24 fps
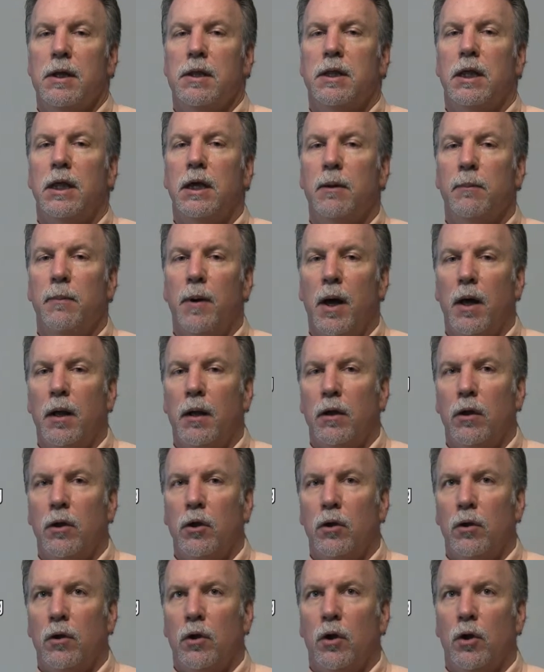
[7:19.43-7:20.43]
Think about
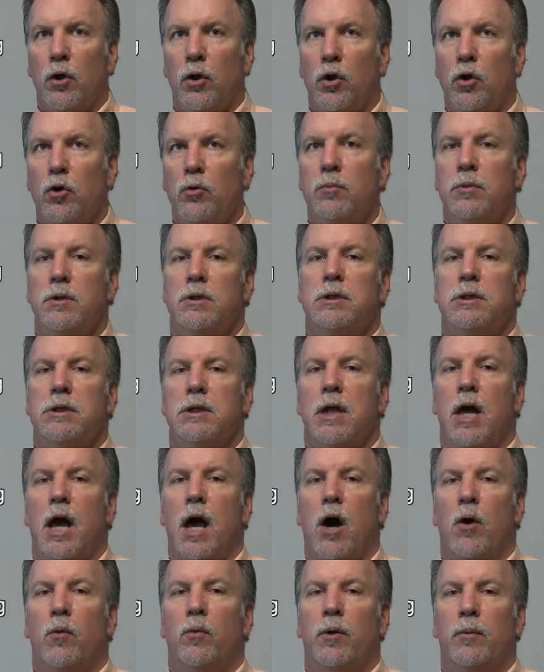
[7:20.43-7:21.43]
humans and
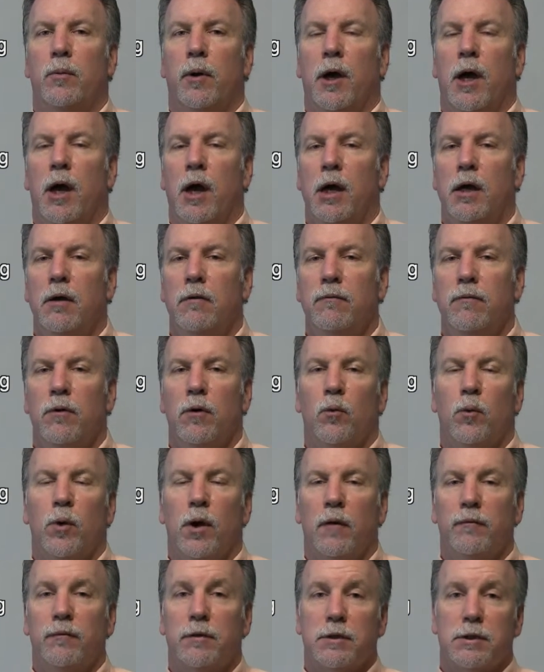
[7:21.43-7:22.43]
how we behave.
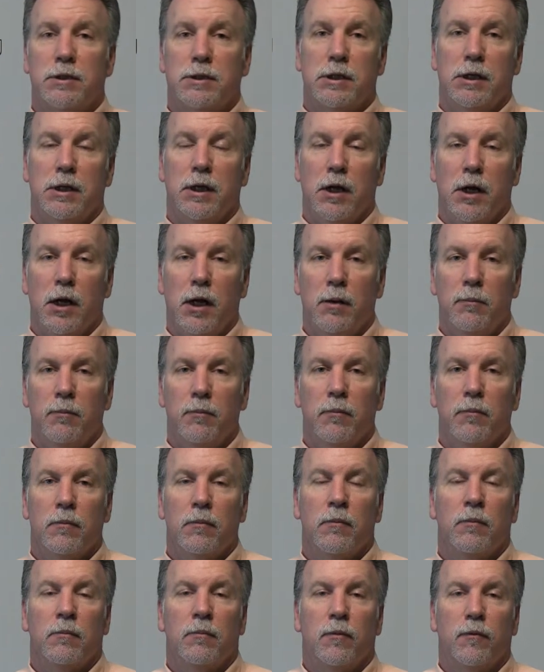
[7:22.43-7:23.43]
We have to sit
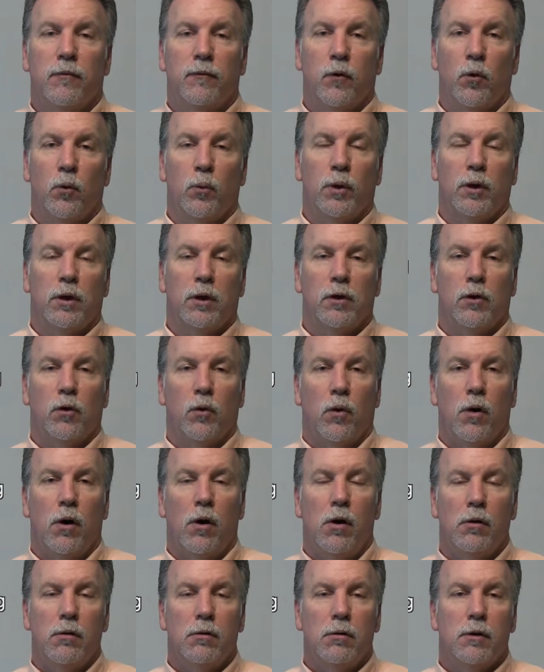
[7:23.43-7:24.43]
up before we can
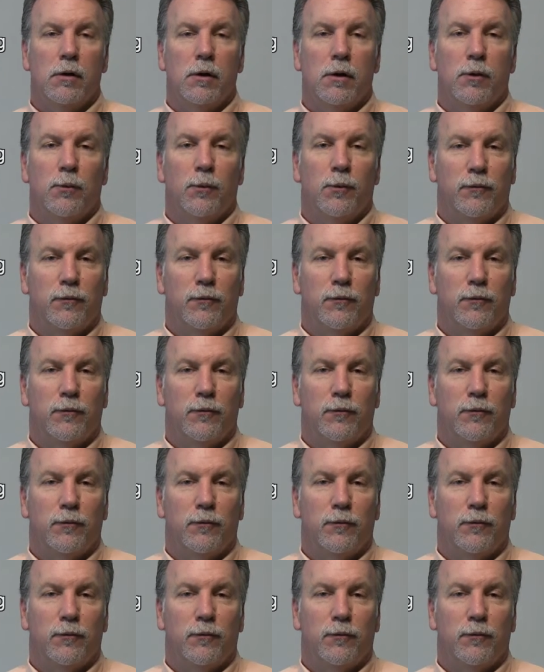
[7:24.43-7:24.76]
crawl.